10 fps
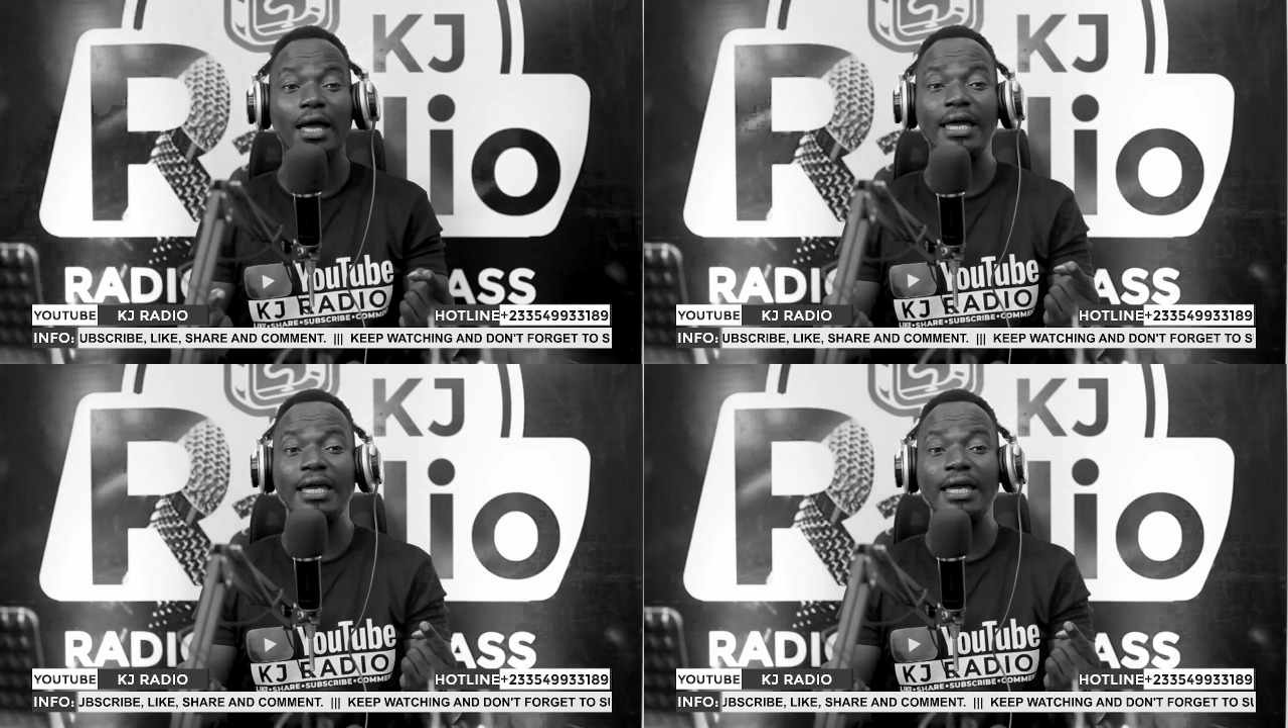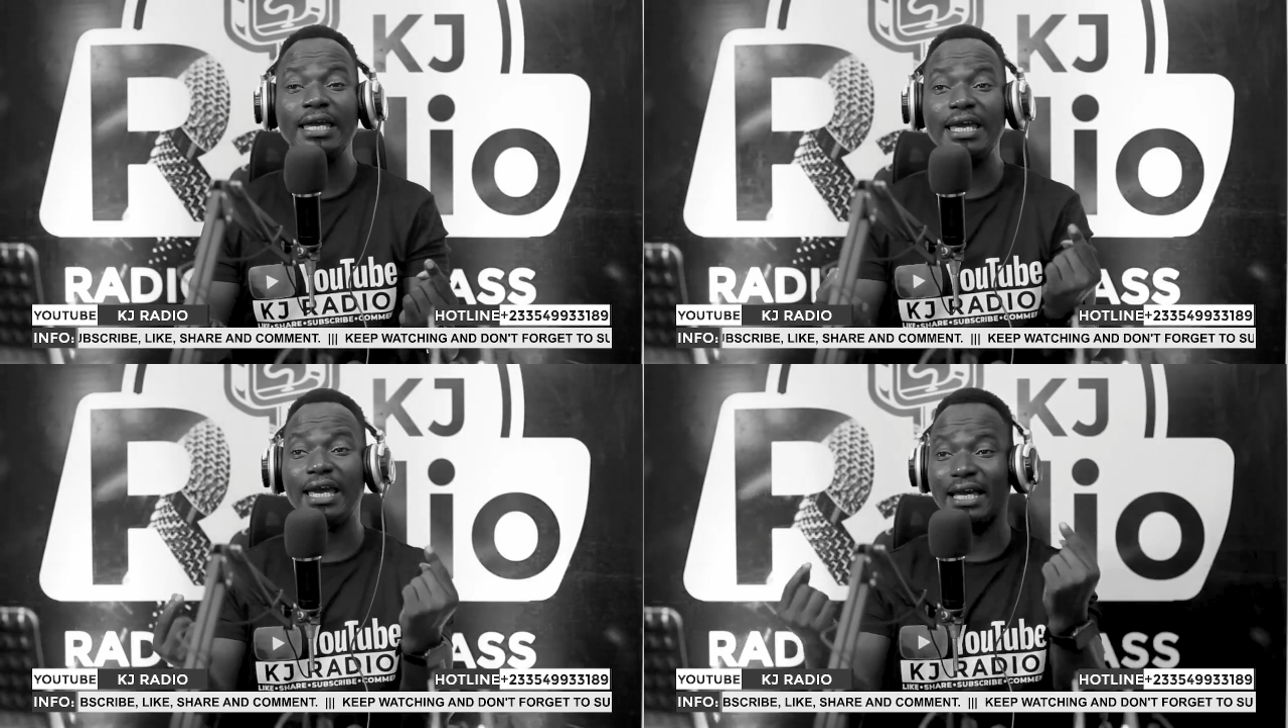
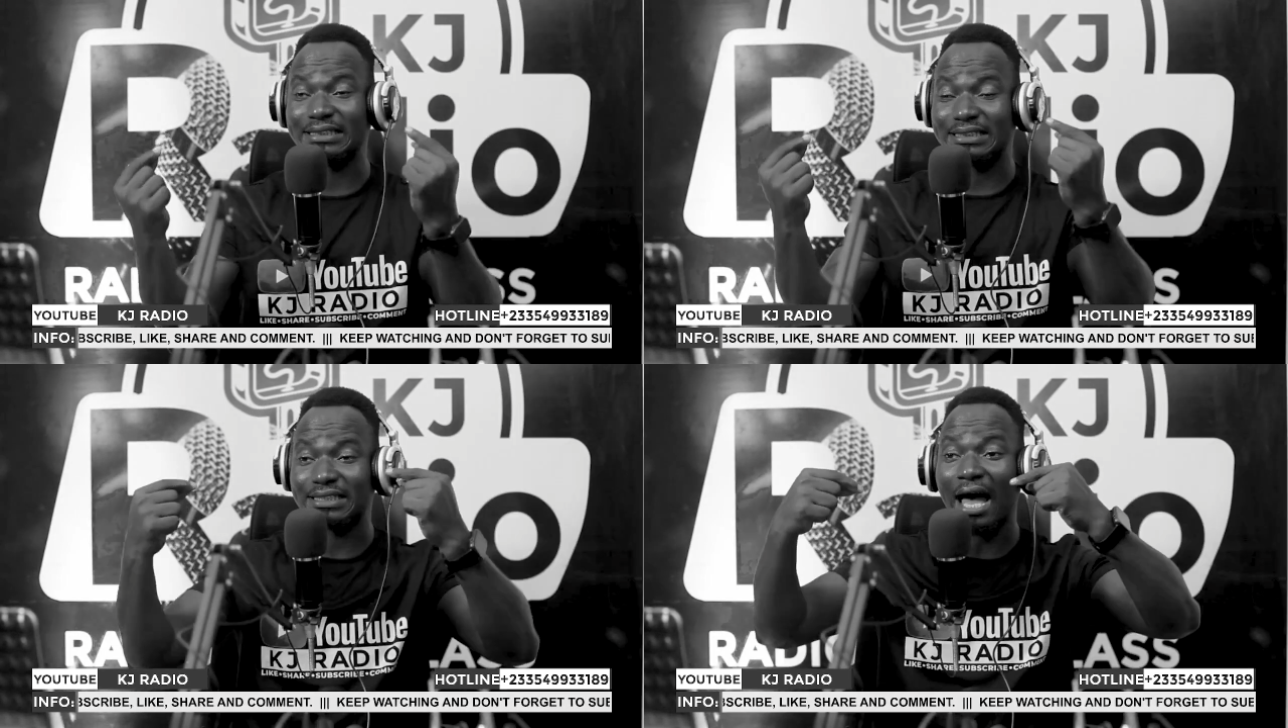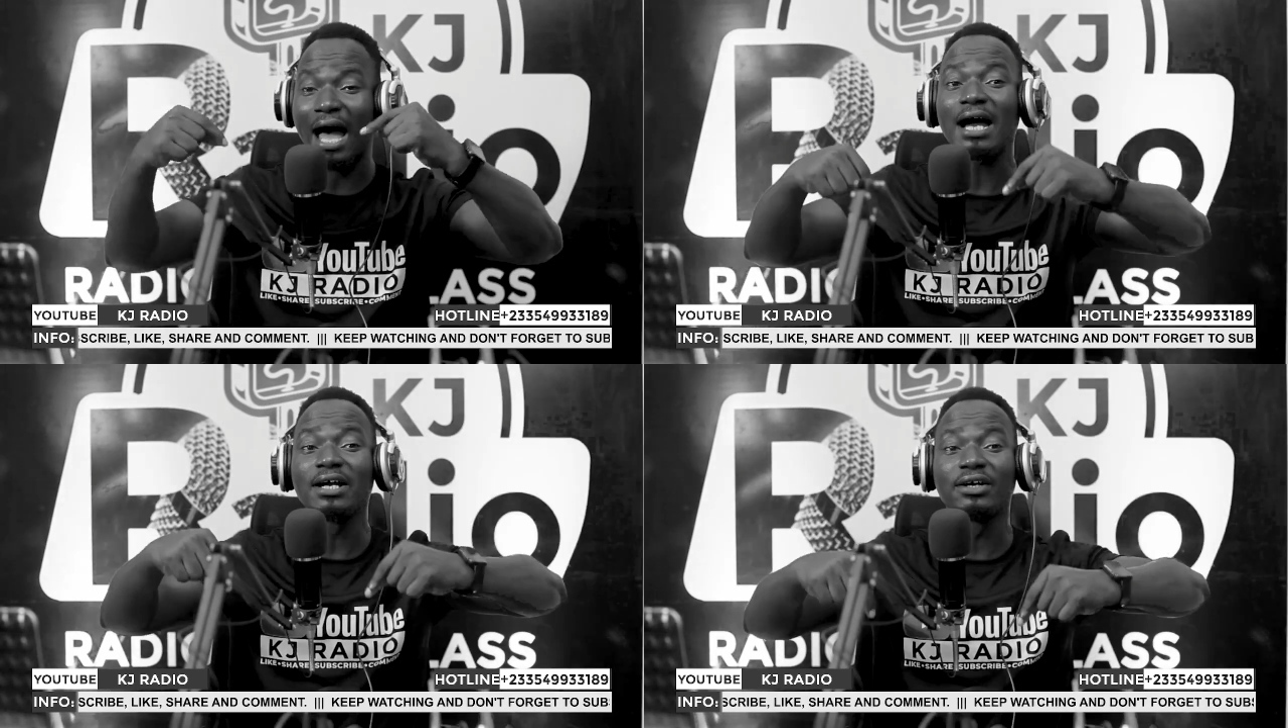he is
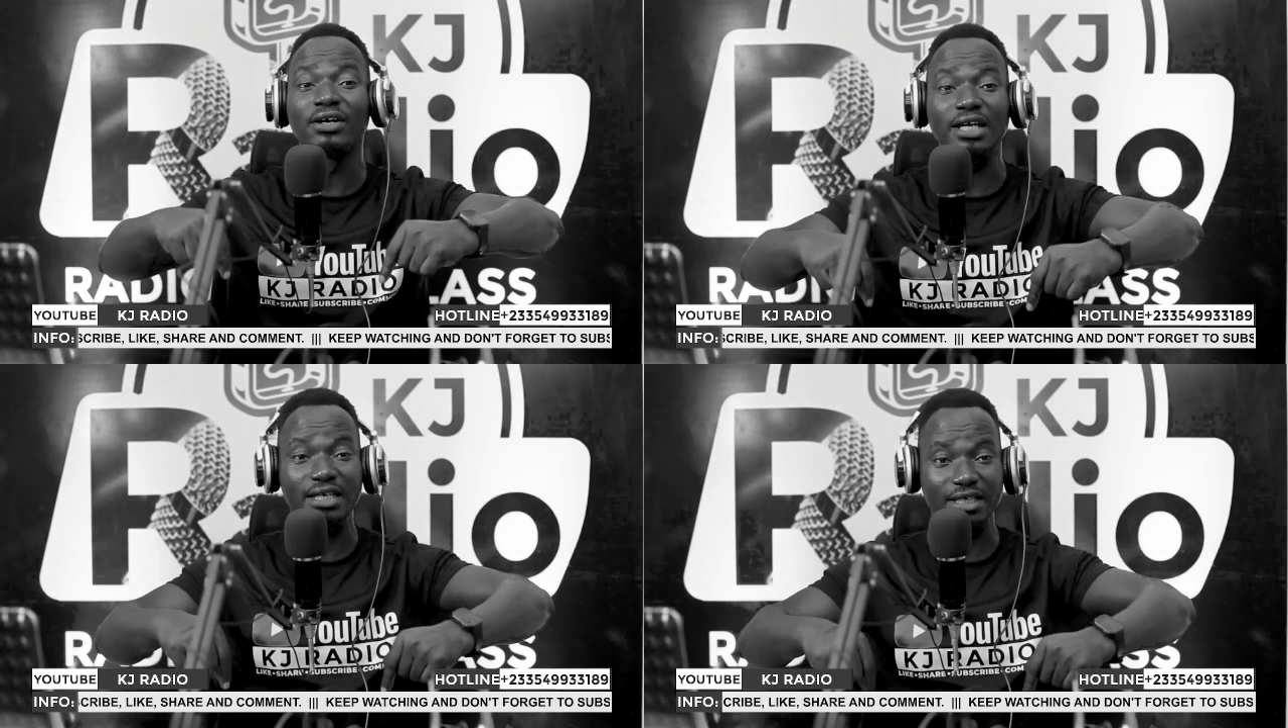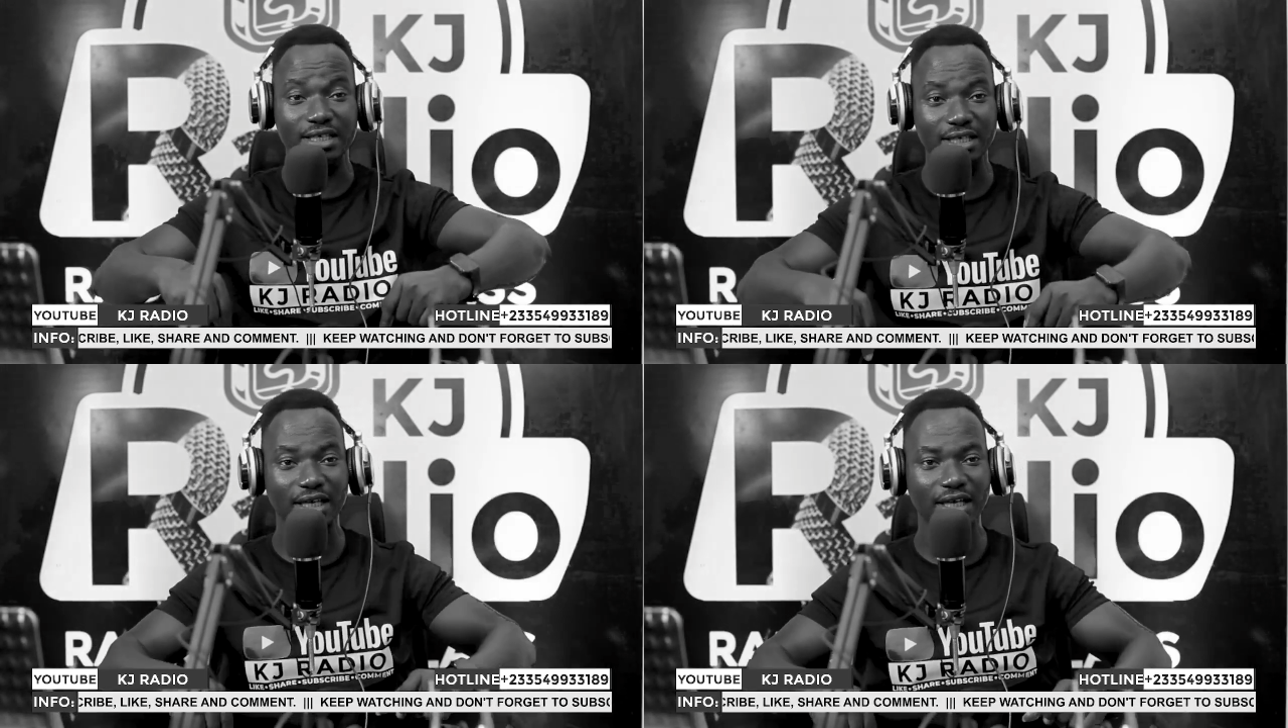
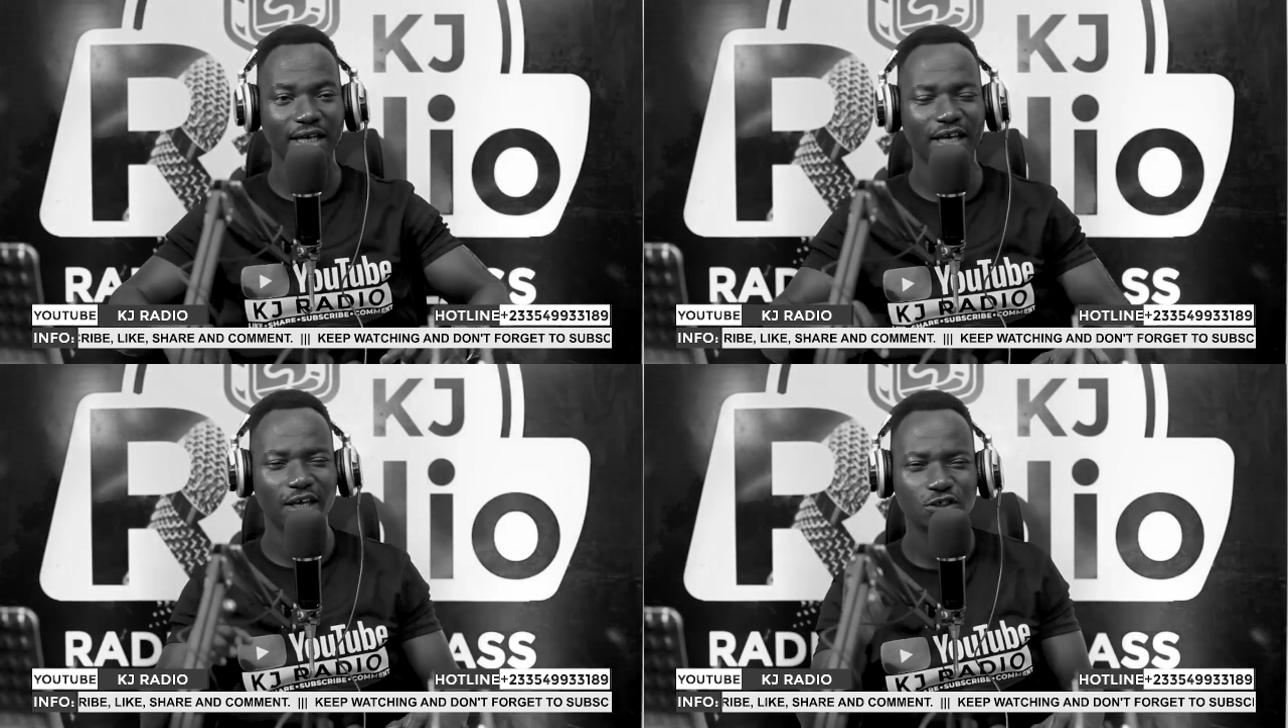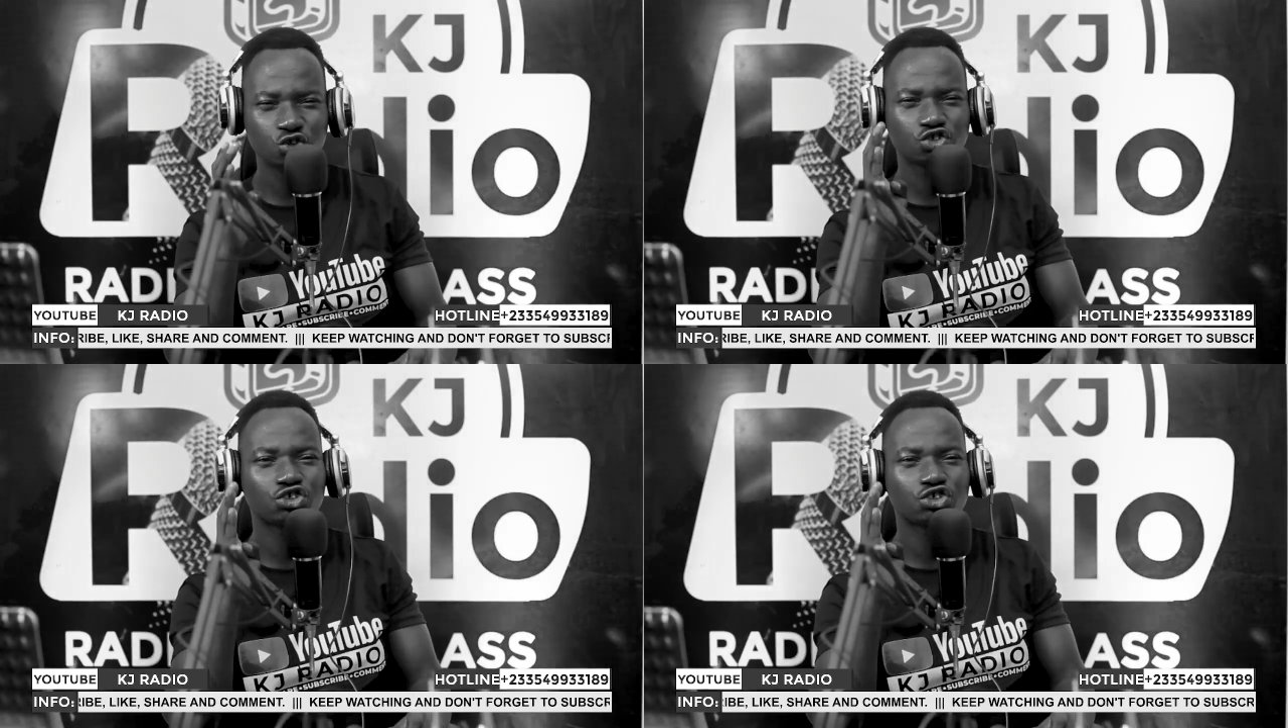hungry, he
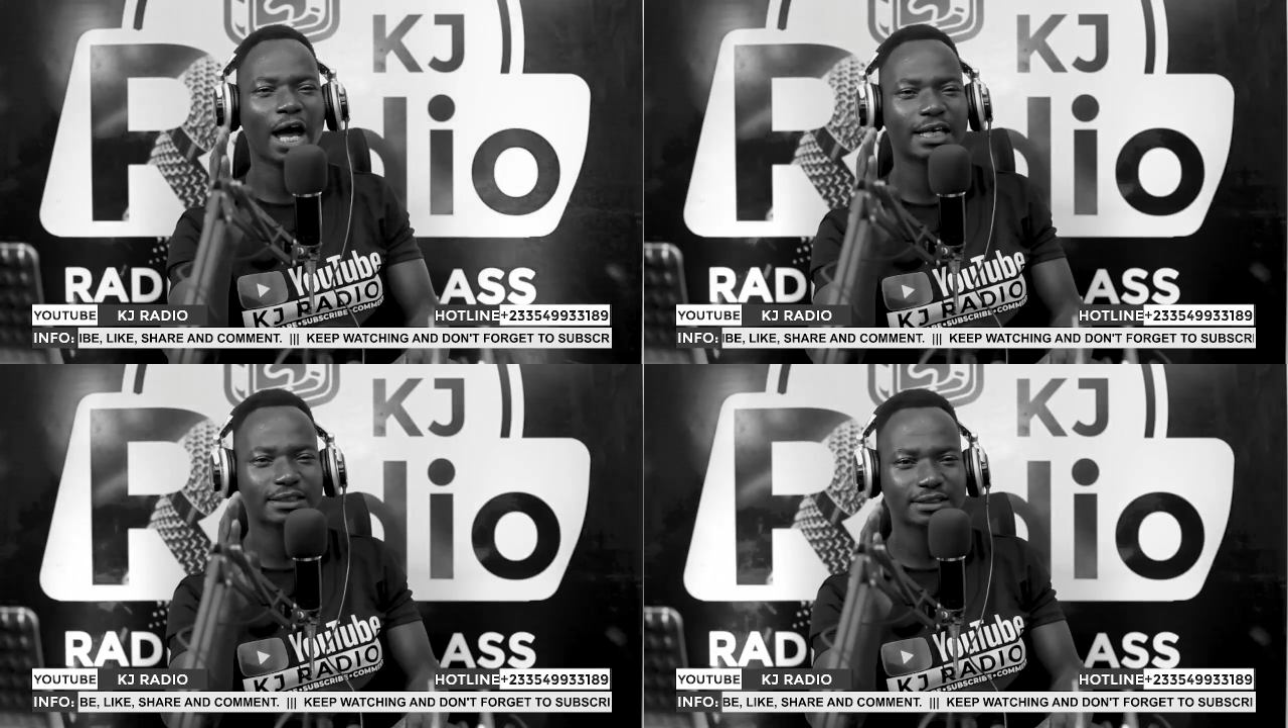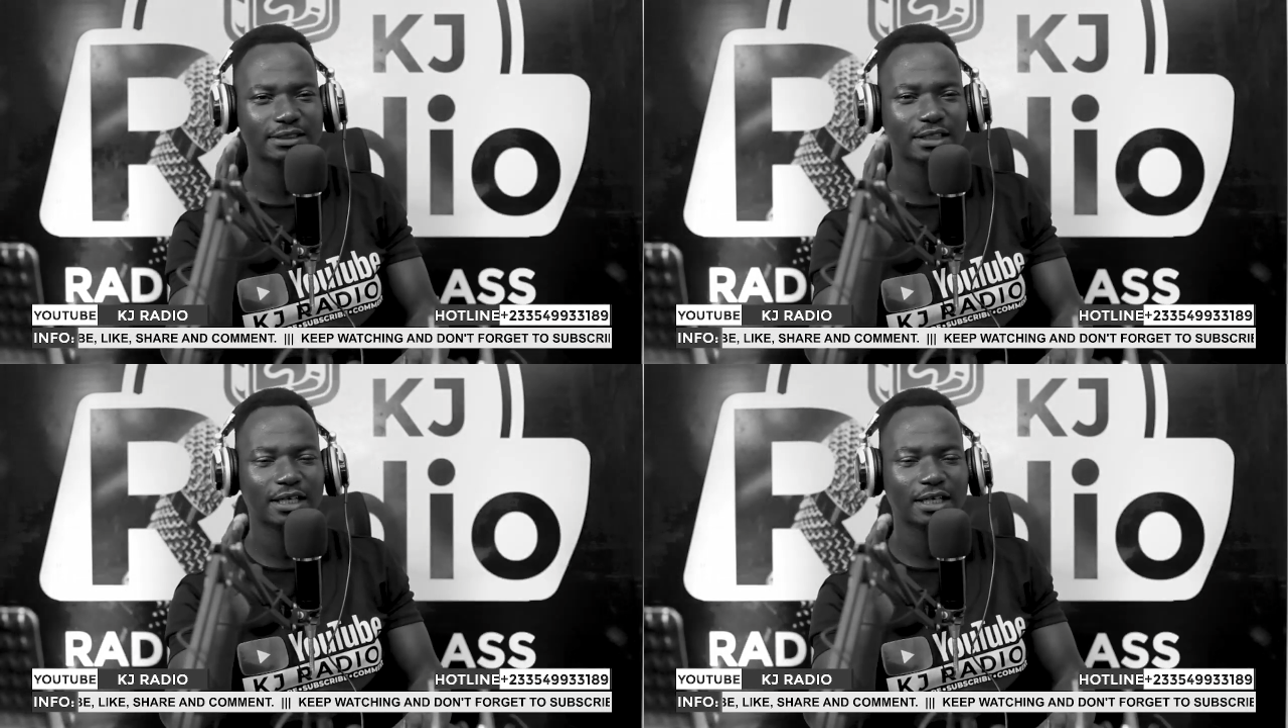strikes.